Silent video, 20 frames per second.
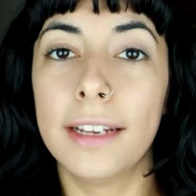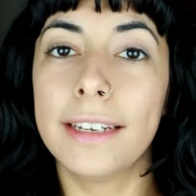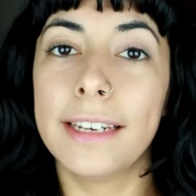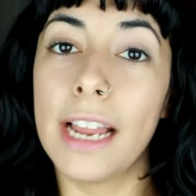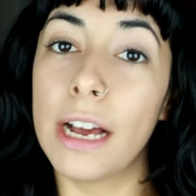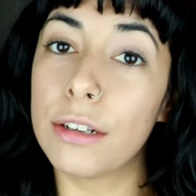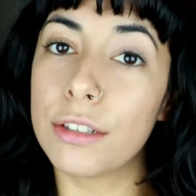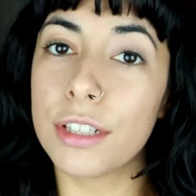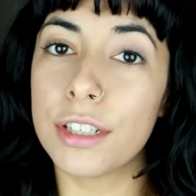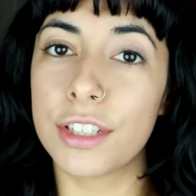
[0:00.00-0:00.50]

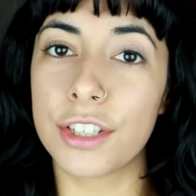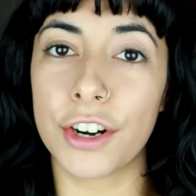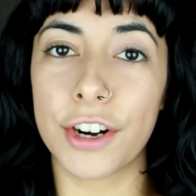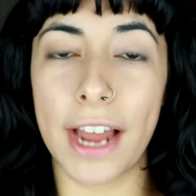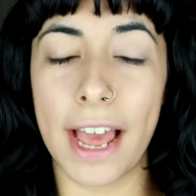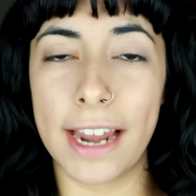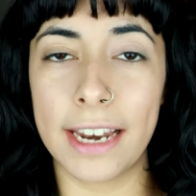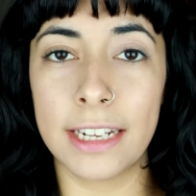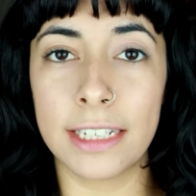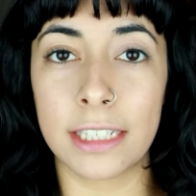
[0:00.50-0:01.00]
Now to
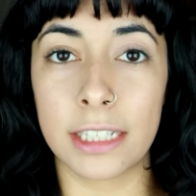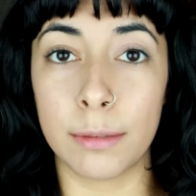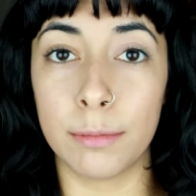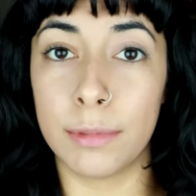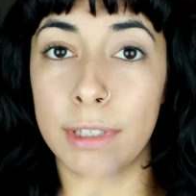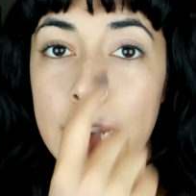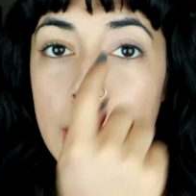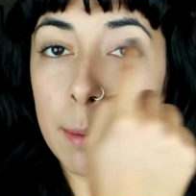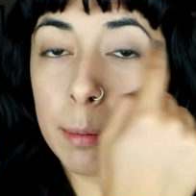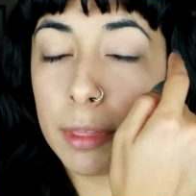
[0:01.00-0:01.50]
start adding
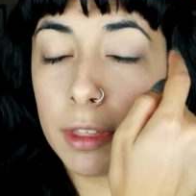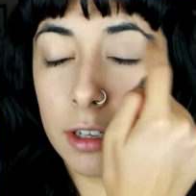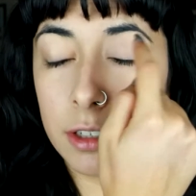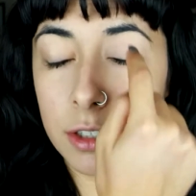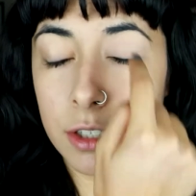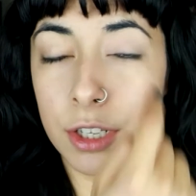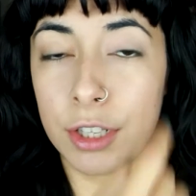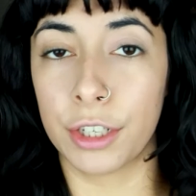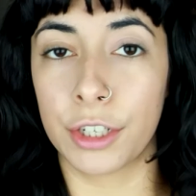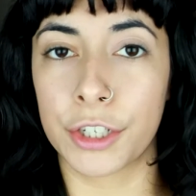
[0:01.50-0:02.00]
some depth
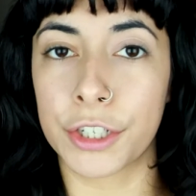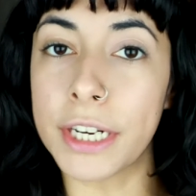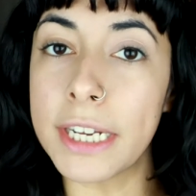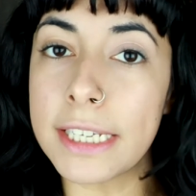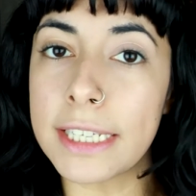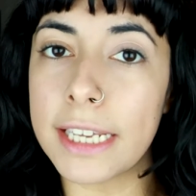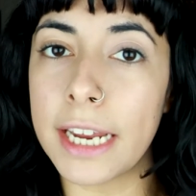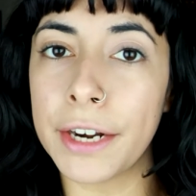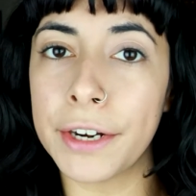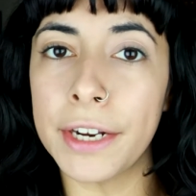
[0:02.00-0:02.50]
onto the
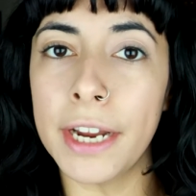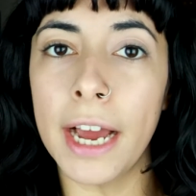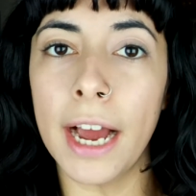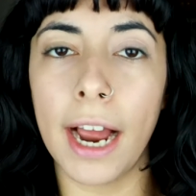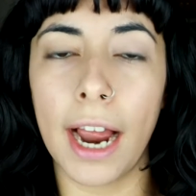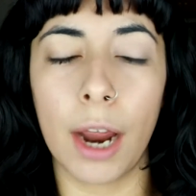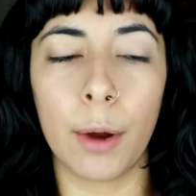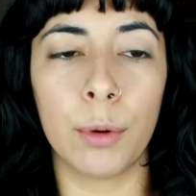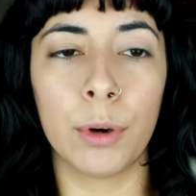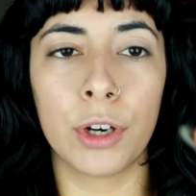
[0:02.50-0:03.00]
crease
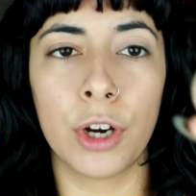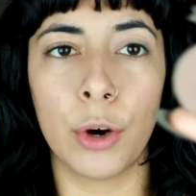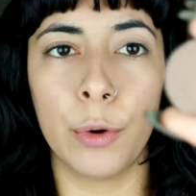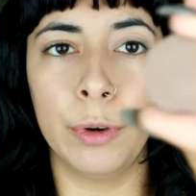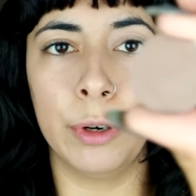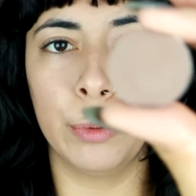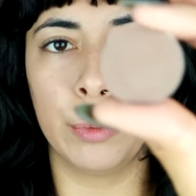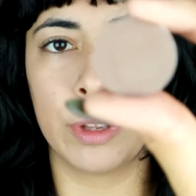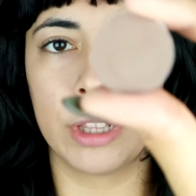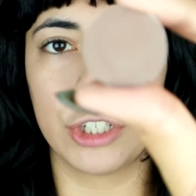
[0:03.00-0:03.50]
area, I will
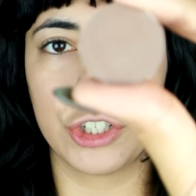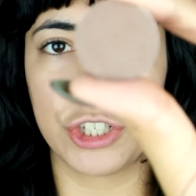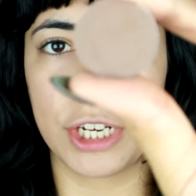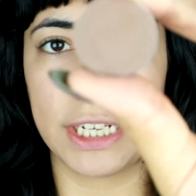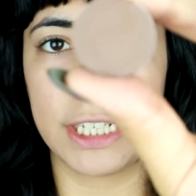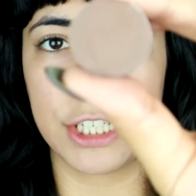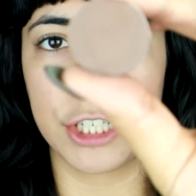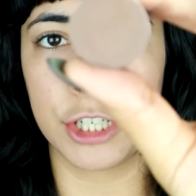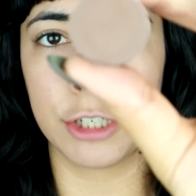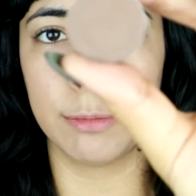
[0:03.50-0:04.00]
go in with the
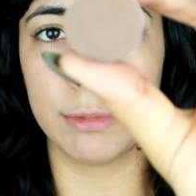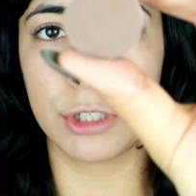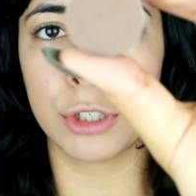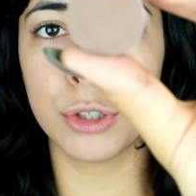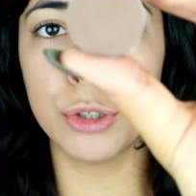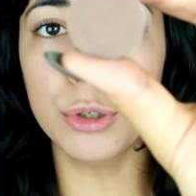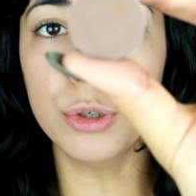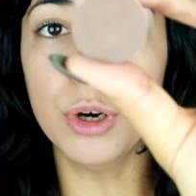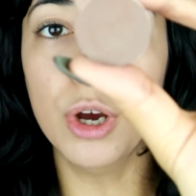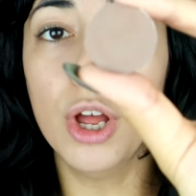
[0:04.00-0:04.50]
shade
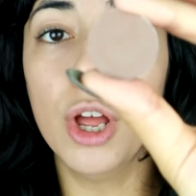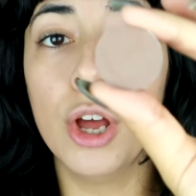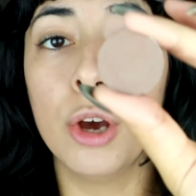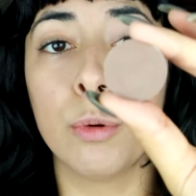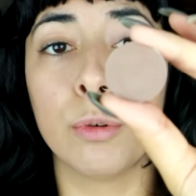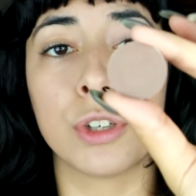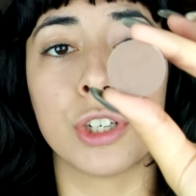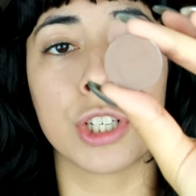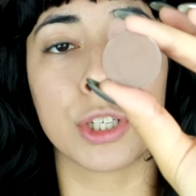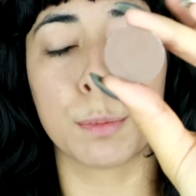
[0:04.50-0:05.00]
Tiramisu,
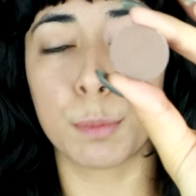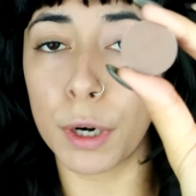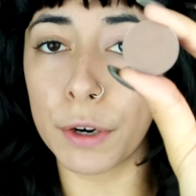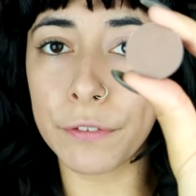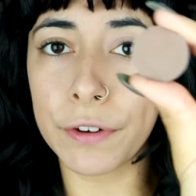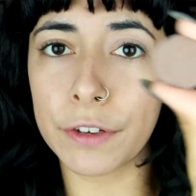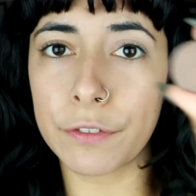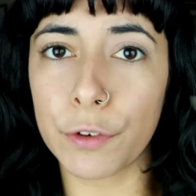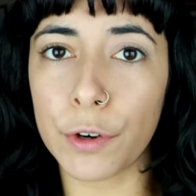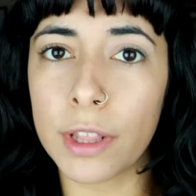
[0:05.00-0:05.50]
which is
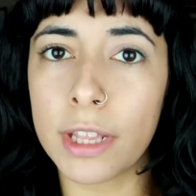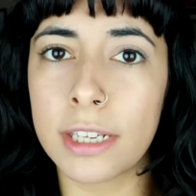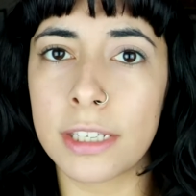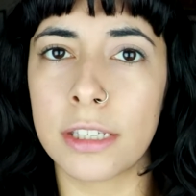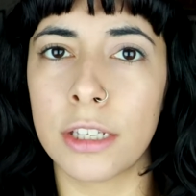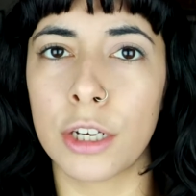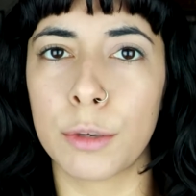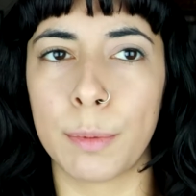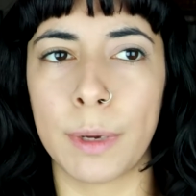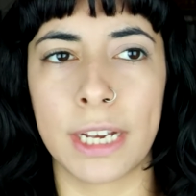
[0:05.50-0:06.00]
perfect for
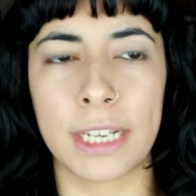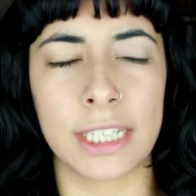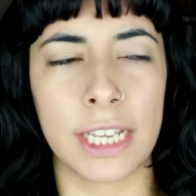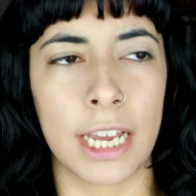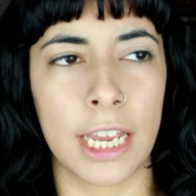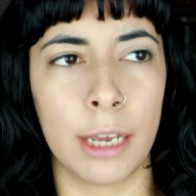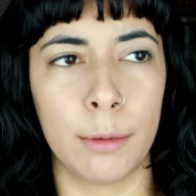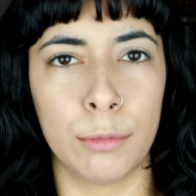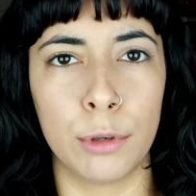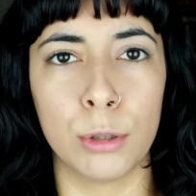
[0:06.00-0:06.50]
this look because
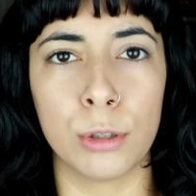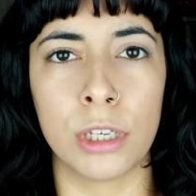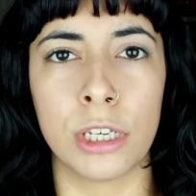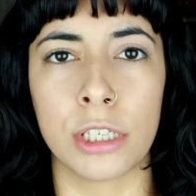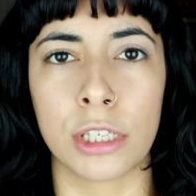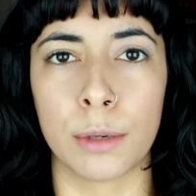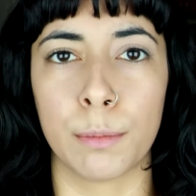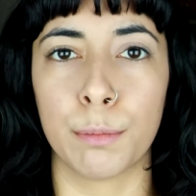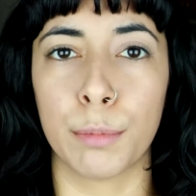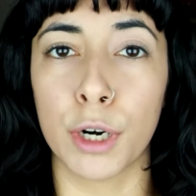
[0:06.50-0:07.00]
I am
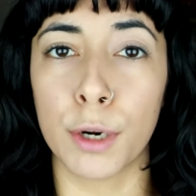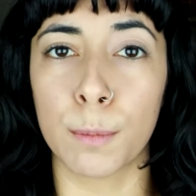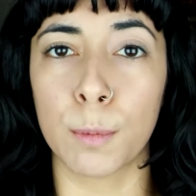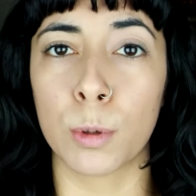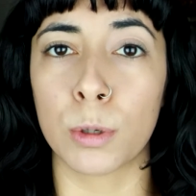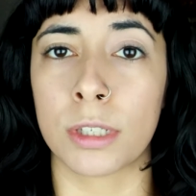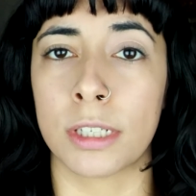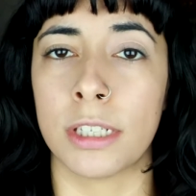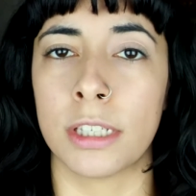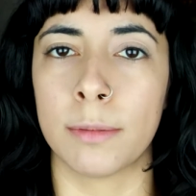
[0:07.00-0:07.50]
using some
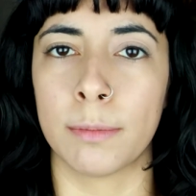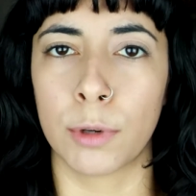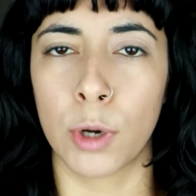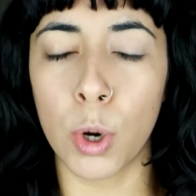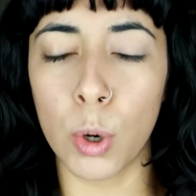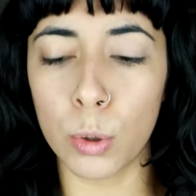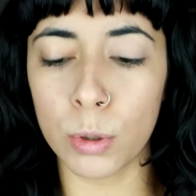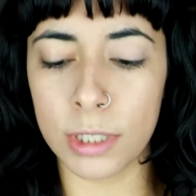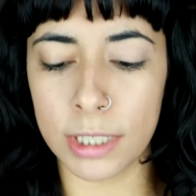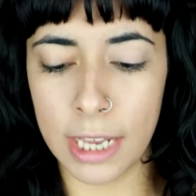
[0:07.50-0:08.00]
purples and some
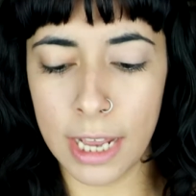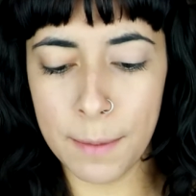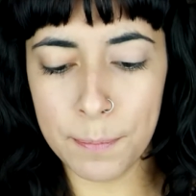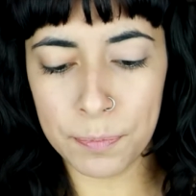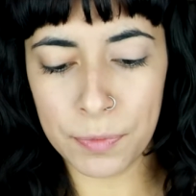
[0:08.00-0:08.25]
golds.